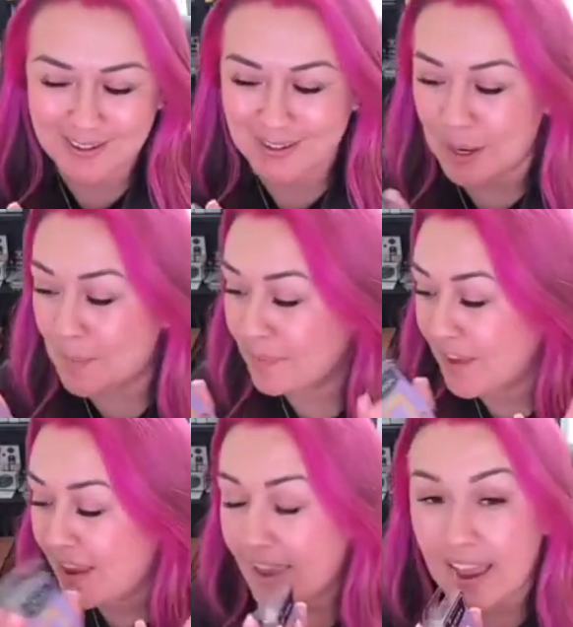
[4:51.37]
So
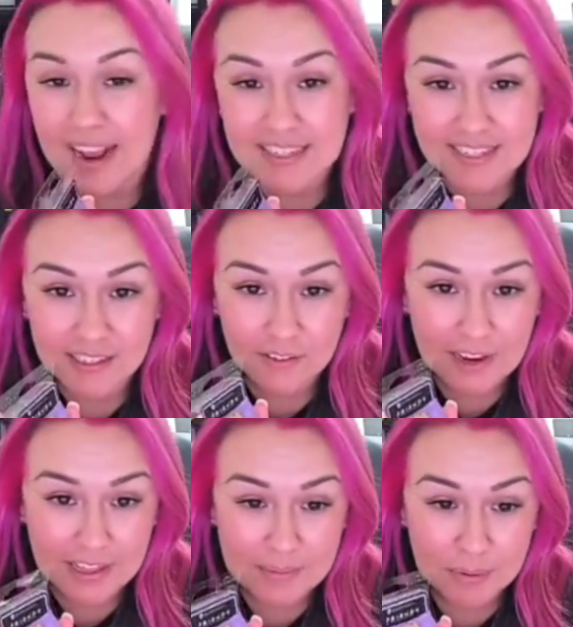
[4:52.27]
it's still
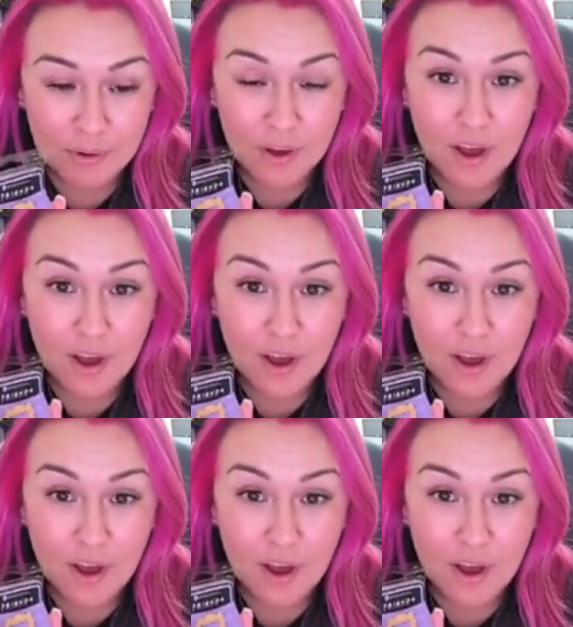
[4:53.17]
available.